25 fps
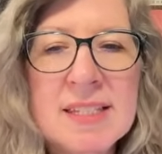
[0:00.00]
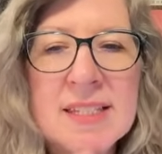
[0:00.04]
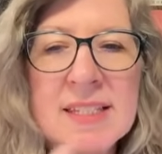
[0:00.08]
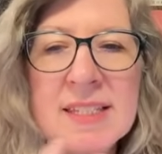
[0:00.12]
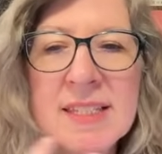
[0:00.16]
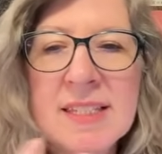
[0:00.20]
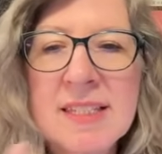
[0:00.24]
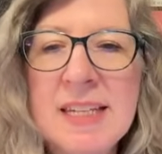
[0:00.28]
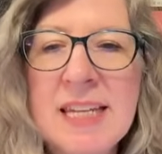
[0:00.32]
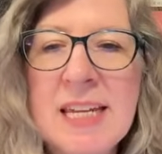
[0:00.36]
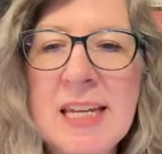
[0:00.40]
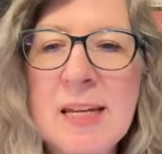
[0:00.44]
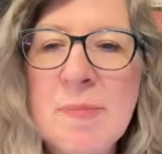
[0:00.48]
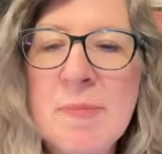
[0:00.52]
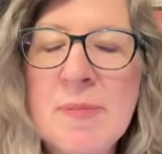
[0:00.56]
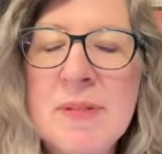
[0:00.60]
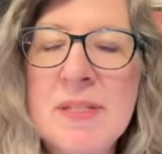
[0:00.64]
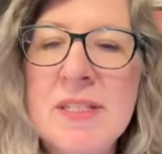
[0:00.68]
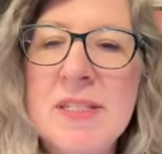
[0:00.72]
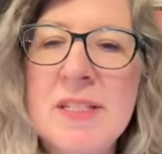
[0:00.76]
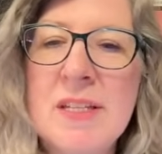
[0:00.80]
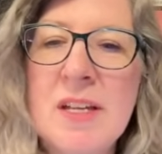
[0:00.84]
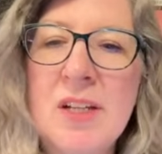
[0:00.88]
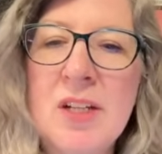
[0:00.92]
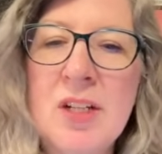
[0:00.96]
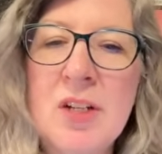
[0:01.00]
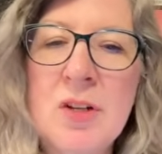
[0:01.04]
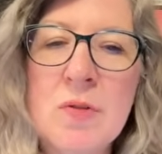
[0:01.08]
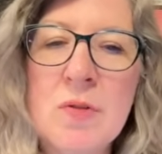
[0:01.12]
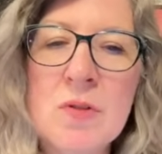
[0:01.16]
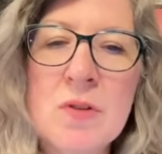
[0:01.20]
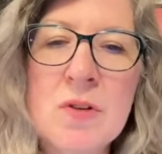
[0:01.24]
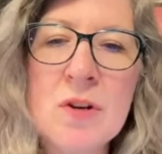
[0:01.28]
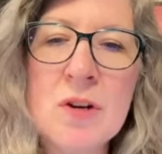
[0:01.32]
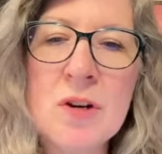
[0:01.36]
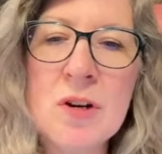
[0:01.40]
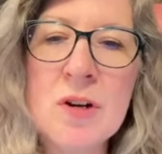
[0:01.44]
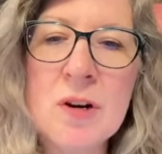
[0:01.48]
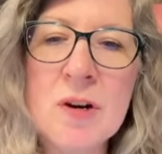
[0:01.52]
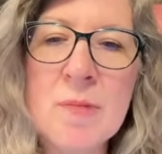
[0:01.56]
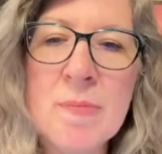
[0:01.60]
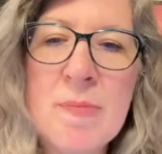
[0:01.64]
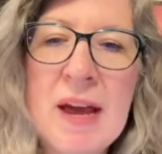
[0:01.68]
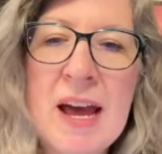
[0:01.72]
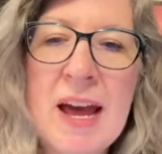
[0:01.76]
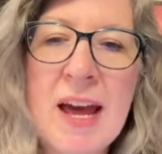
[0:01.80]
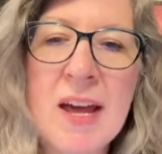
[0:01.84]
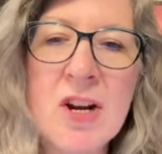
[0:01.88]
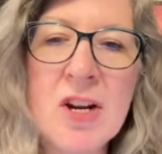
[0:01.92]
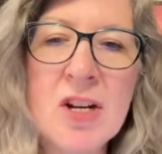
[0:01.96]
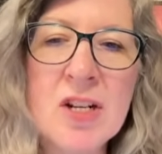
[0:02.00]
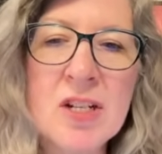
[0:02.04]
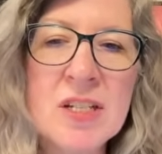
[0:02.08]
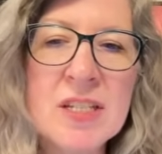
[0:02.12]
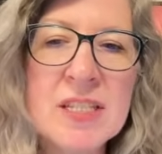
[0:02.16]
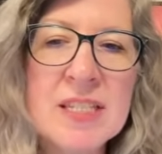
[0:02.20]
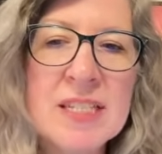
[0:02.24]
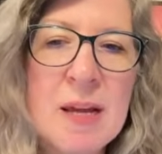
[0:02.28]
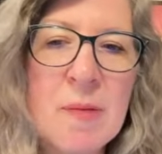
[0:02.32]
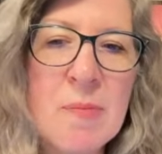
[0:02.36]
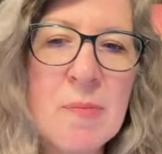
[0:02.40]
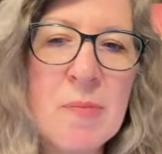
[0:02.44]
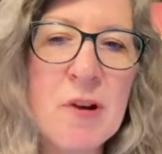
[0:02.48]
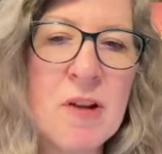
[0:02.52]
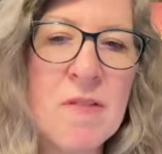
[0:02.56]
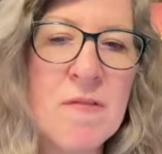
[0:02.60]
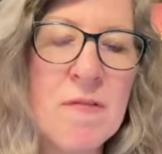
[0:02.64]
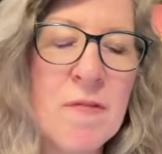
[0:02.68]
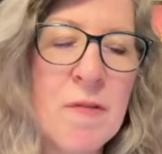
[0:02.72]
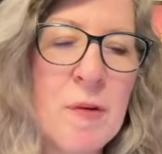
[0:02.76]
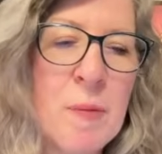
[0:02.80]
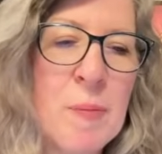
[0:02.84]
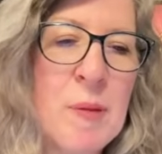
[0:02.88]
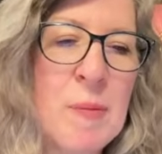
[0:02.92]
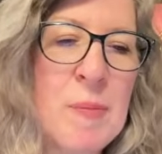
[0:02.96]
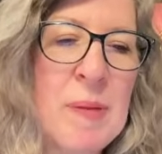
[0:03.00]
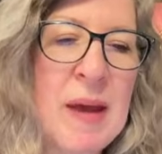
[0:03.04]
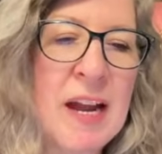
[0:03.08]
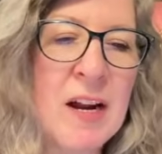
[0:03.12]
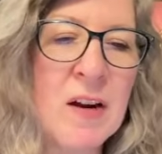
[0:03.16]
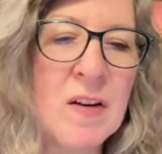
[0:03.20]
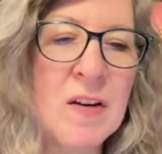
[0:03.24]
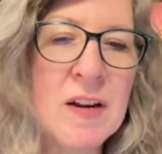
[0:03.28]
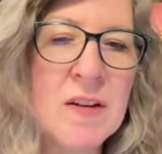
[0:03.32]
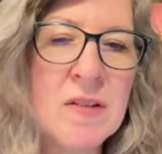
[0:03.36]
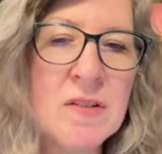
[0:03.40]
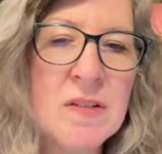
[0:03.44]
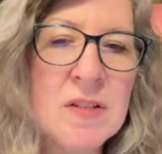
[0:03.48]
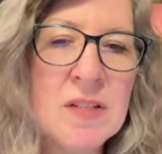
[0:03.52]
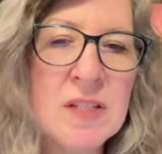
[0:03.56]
keeps your pattern separate from the background.